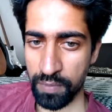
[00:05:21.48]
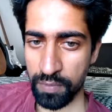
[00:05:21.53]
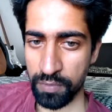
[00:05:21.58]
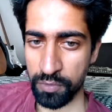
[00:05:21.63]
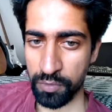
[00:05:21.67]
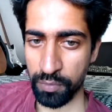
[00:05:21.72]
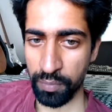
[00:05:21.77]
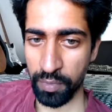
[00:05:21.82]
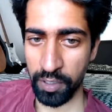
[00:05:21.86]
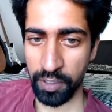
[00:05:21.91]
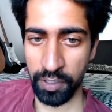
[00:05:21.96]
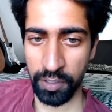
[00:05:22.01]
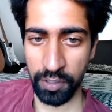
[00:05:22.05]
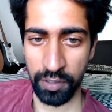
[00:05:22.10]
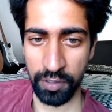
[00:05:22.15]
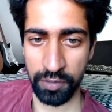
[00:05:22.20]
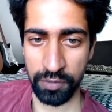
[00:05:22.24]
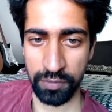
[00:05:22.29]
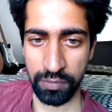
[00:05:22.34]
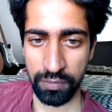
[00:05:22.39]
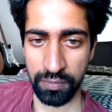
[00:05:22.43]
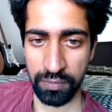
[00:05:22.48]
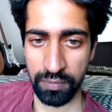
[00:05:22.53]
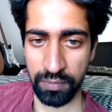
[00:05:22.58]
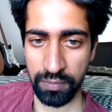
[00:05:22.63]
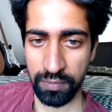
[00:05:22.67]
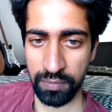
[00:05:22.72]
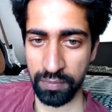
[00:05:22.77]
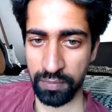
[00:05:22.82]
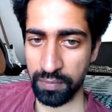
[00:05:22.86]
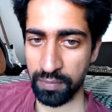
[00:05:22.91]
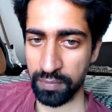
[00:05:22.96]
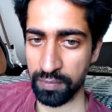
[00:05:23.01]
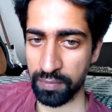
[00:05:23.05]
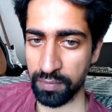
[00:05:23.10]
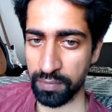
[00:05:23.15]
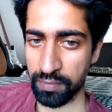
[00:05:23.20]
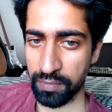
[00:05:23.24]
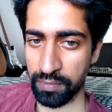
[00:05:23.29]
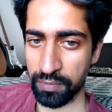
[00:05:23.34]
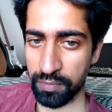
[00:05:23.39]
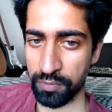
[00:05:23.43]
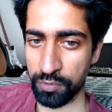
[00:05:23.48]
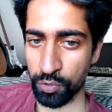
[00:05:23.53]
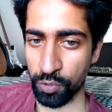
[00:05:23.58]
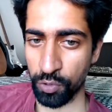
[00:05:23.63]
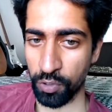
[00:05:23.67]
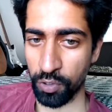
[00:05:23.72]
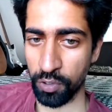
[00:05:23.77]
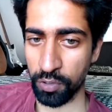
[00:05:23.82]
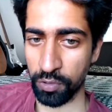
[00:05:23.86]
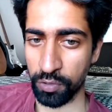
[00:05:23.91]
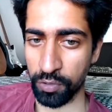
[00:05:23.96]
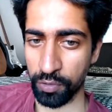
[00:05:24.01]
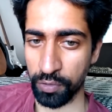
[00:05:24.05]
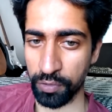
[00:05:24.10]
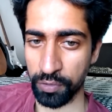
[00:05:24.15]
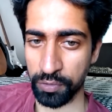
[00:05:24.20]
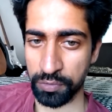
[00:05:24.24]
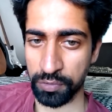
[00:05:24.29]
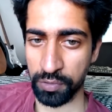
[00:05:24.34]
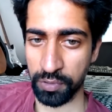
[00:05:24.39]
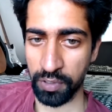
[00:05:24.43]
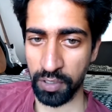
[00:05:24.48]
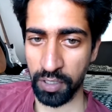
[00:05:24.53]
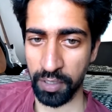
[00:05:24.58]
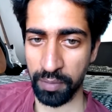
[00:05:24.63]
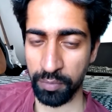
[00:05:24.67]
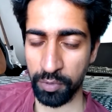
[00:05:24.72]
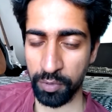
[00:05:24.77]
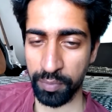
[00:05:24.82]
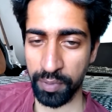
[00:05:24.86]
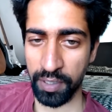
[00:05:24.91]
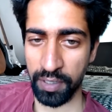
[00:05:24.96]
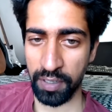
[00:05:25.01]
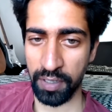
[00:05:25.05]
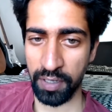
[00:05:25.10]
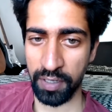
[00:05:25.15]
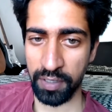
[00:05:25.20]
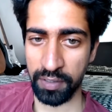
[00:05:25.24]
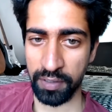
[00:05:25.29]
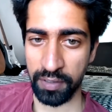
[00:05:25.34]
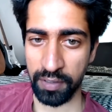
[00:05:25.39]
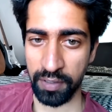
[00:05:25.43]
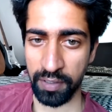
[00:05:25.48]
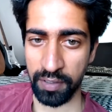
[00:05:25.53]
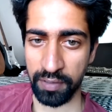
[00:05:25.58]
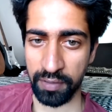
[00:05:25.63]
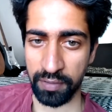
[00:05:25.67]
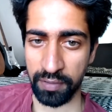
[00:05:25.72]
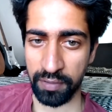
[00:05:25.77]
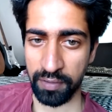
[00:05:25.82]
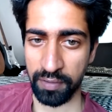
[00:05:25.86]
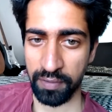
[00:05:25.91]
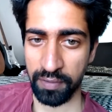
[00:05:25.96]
So many so-called gurus who claim to be enlightened are